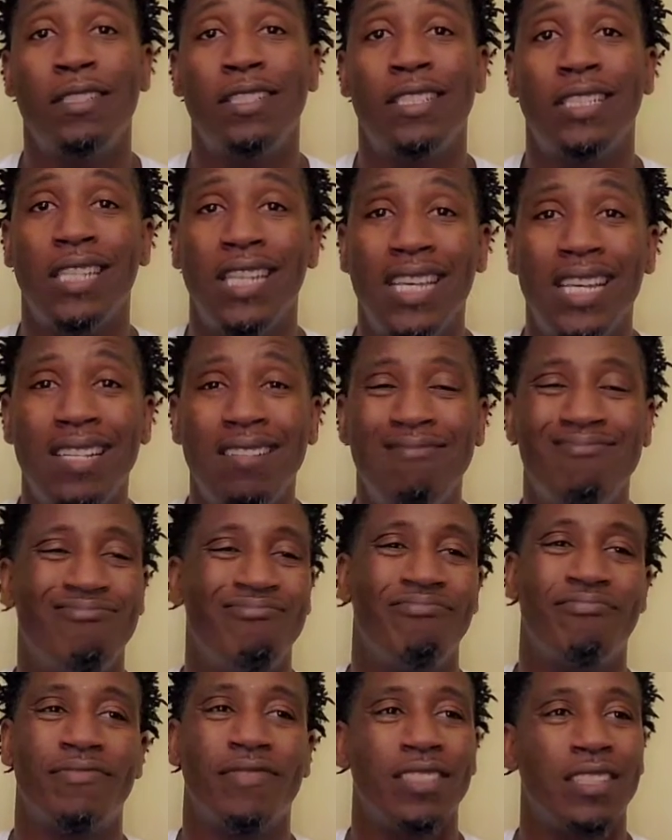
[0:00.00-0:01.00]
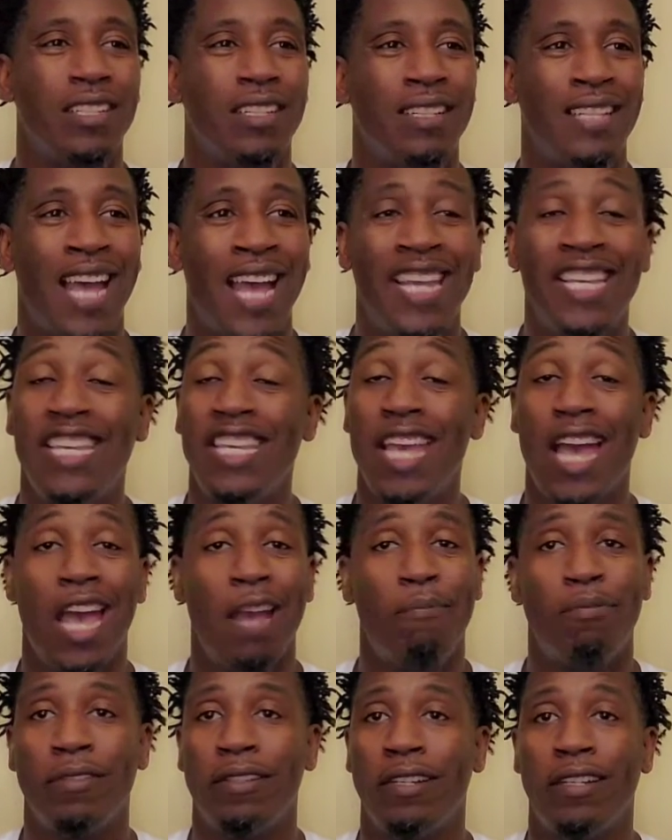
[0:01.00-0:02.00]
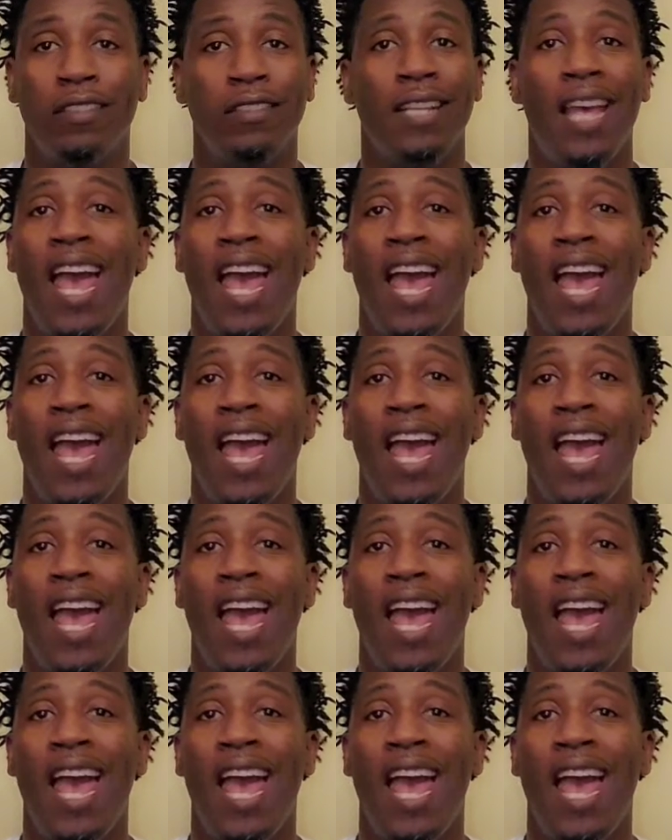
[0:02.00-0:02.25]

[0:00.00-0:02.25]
10, Nike Hyper Dunks.